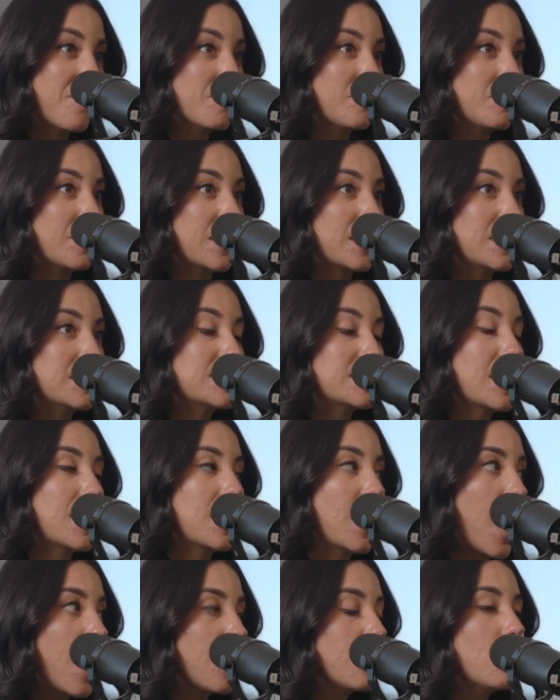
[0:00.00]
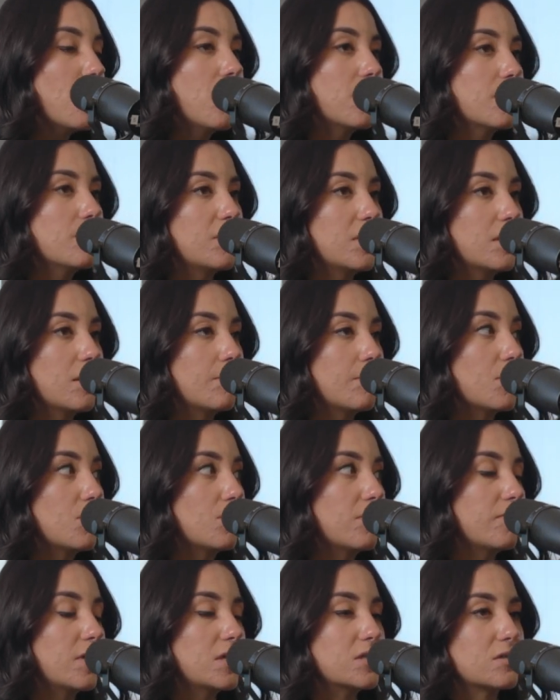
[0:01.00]
Because then I want to be the
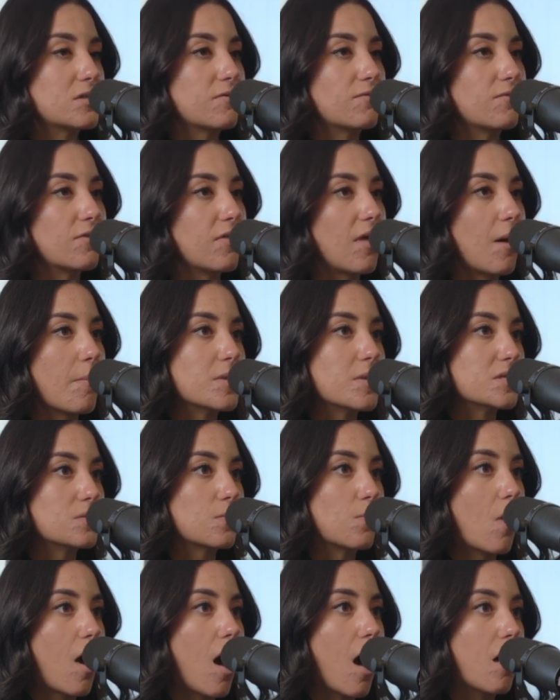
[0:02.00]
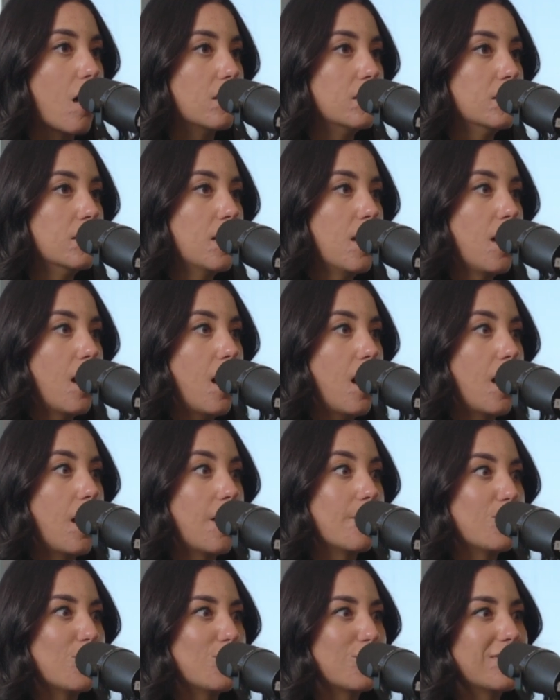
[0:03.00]
motivation for them as well.
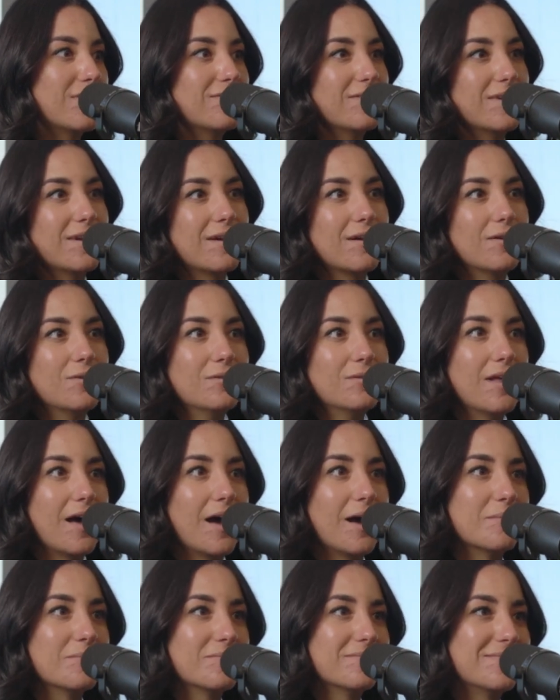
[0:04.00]
Or even a collab,